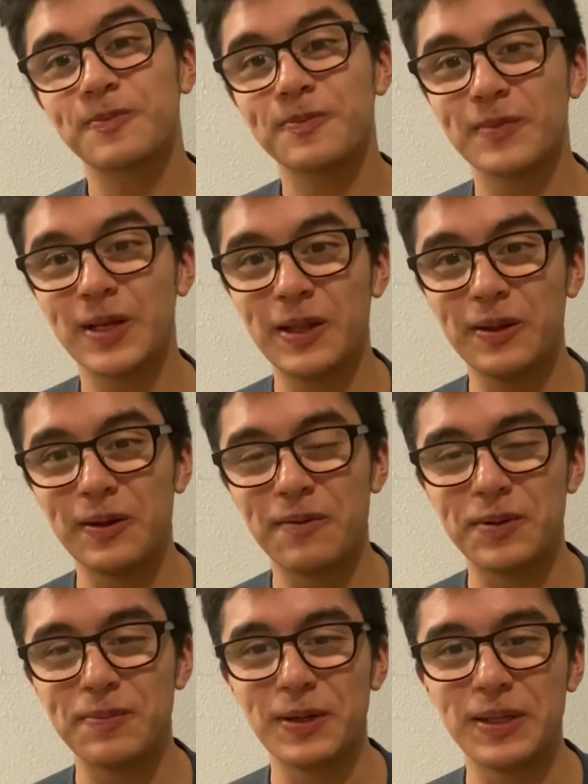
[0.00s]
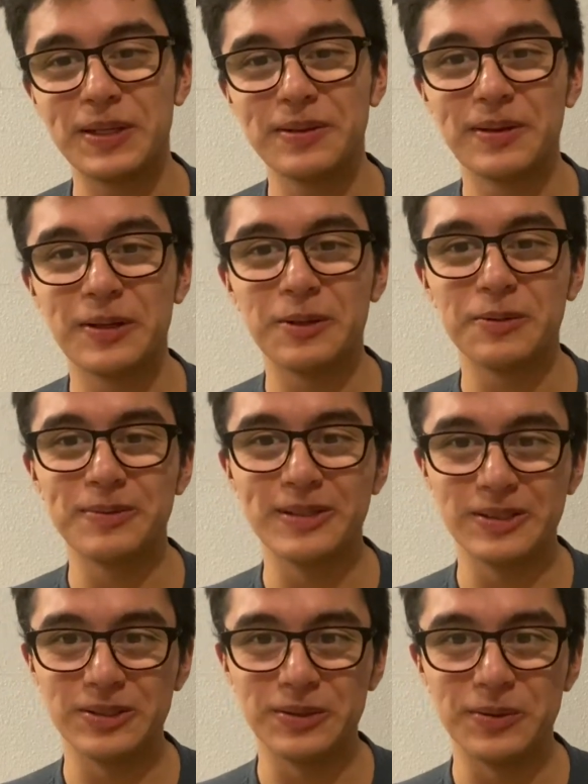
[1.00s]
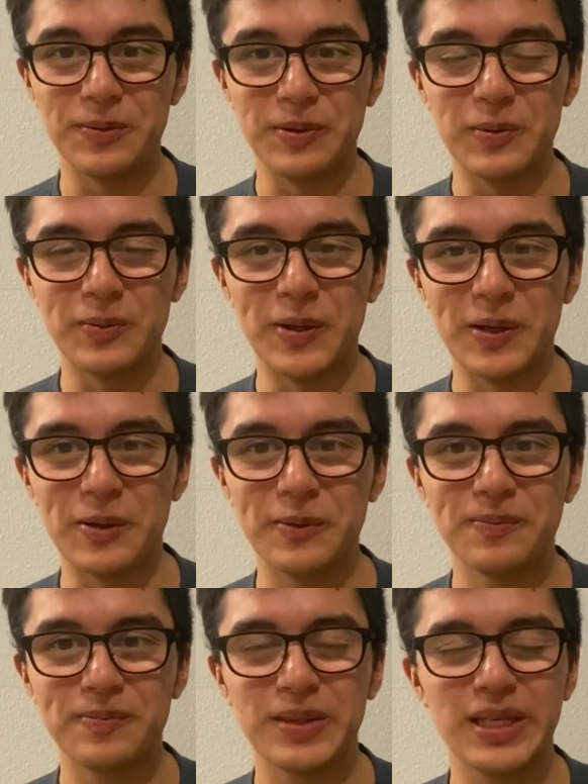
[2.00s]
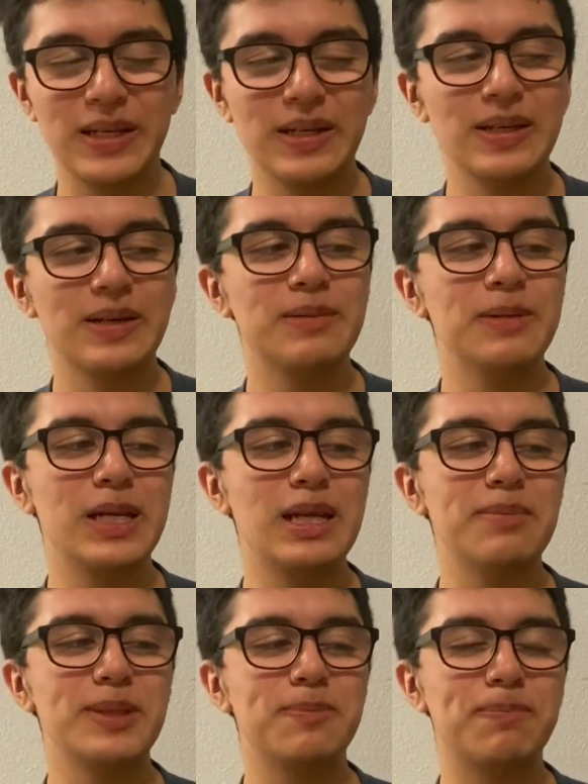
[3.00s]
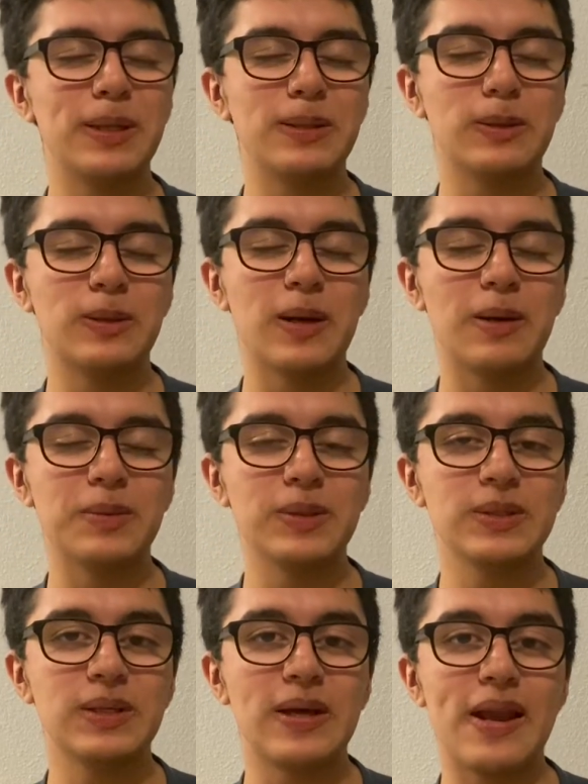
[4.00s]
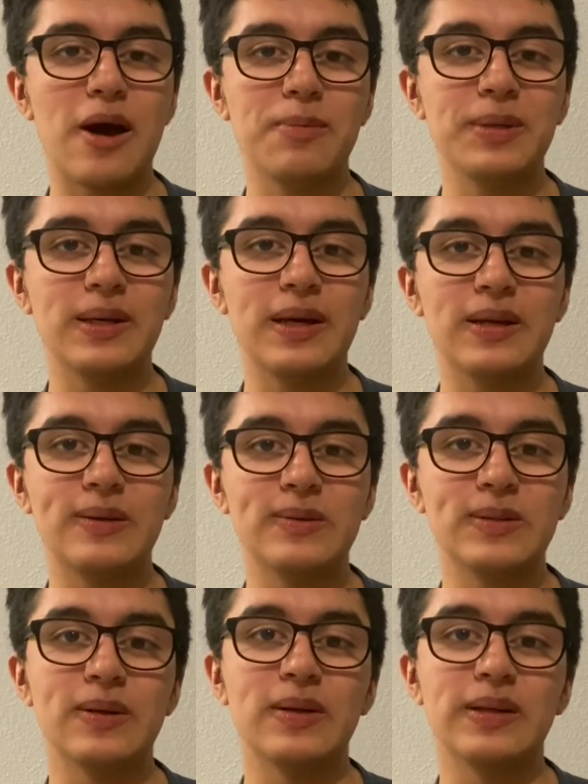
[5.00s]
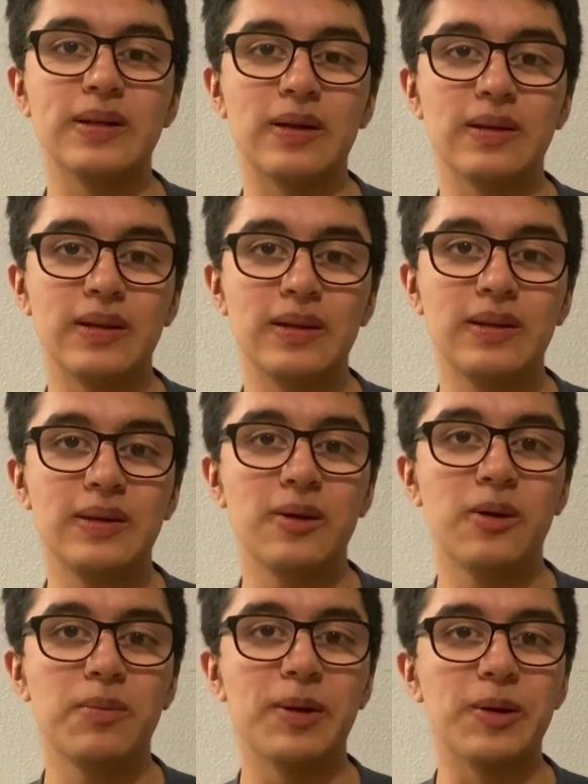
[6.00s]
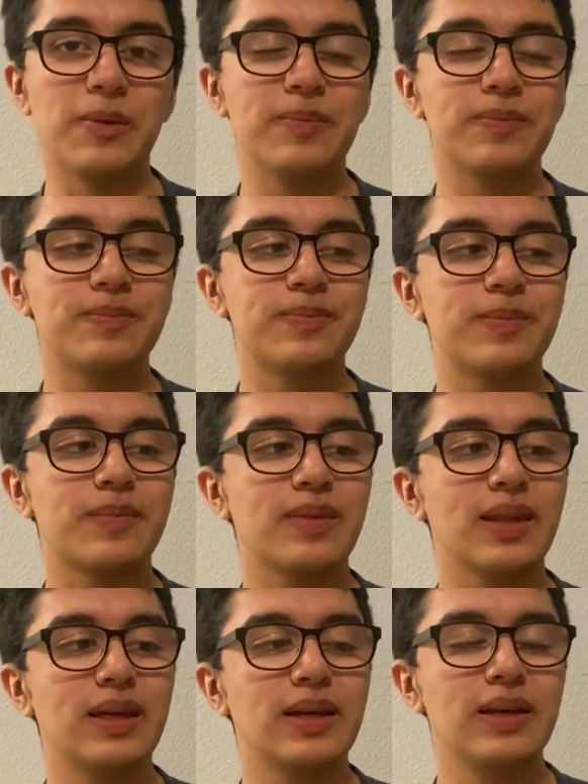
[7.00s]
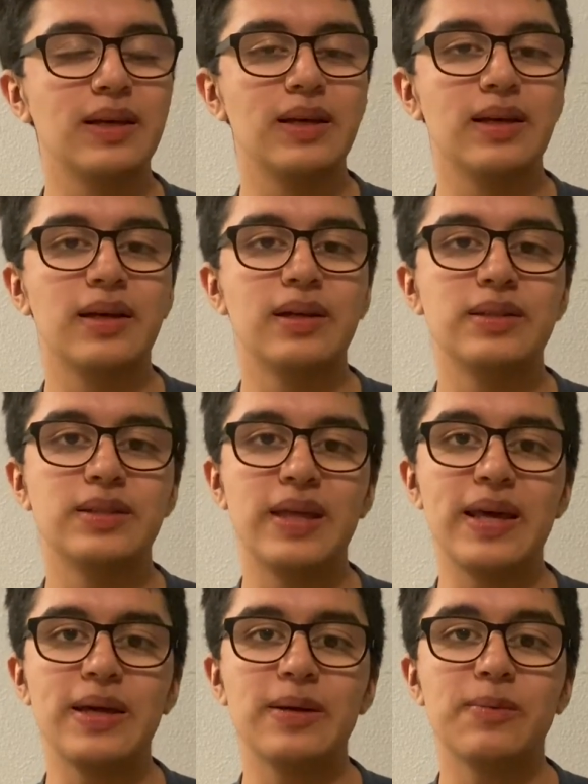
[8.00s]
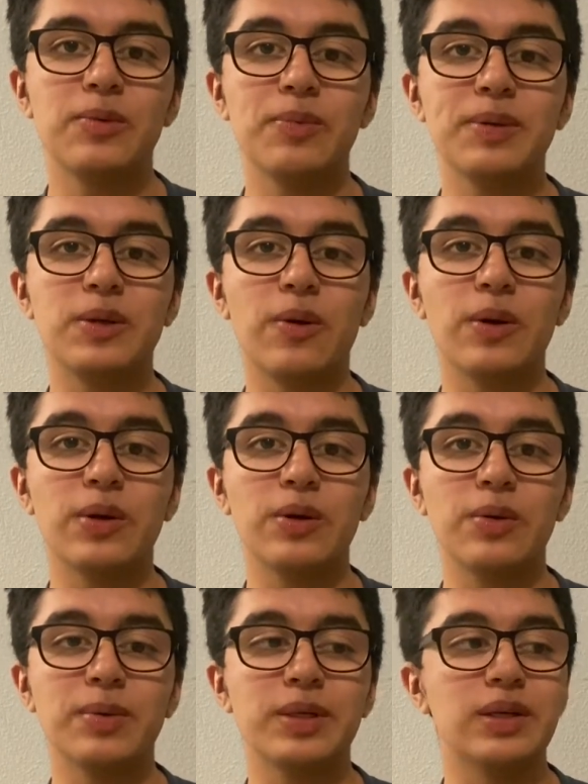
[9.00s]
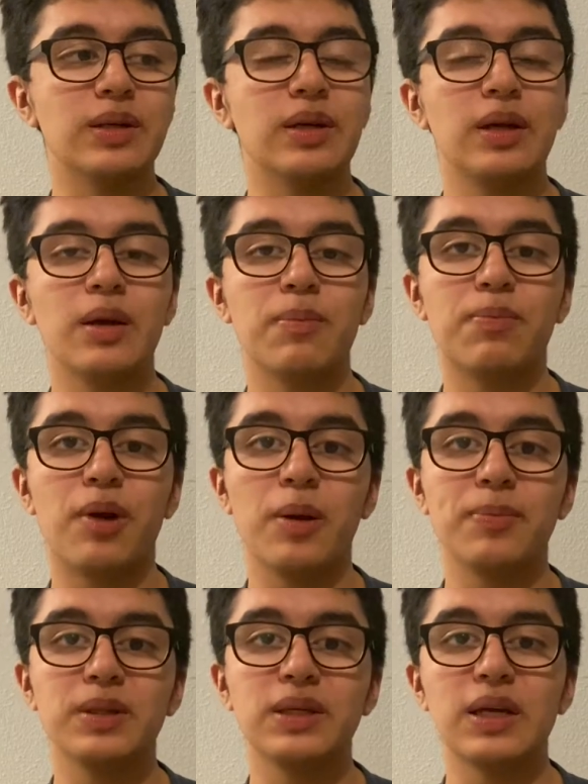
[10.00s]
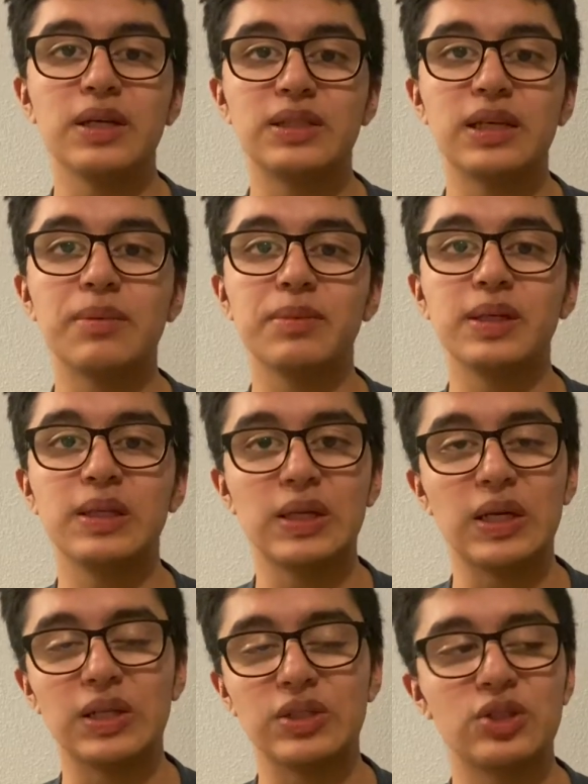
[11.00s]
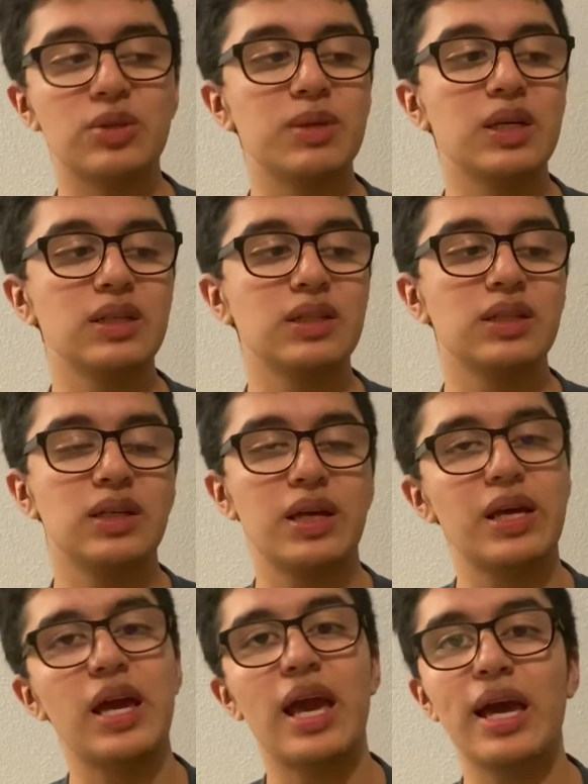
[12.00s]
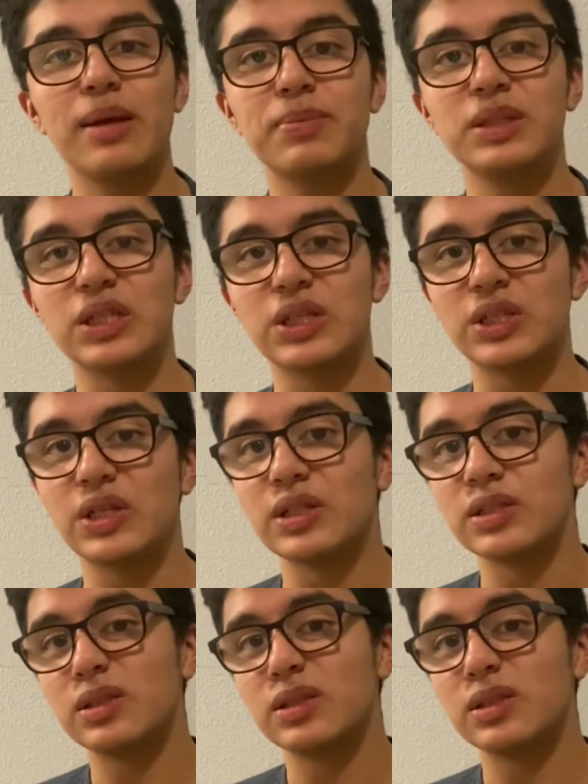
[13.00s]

Hello everybody, I hope you guys are doing well. My name is Pedro Ramos and I'll be getting you started on the oboe. Today we'll be going over properly assembling the instrument, hand positions,